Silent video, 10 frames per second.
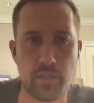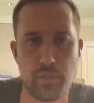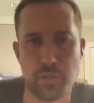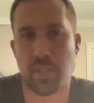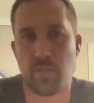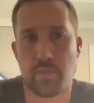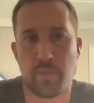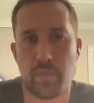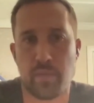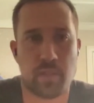you should deal
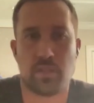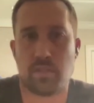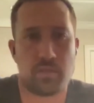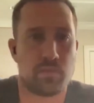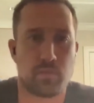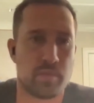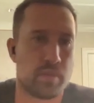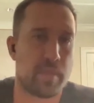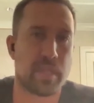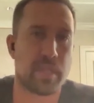with me because
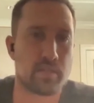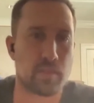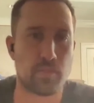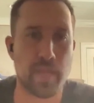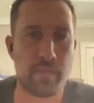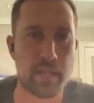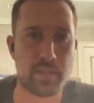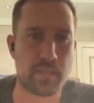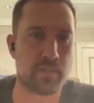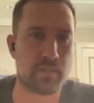we're the biggest and we have
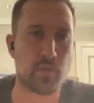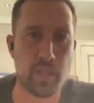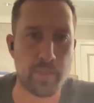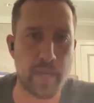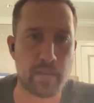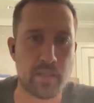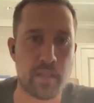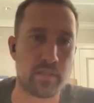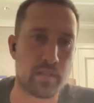access to more capacity.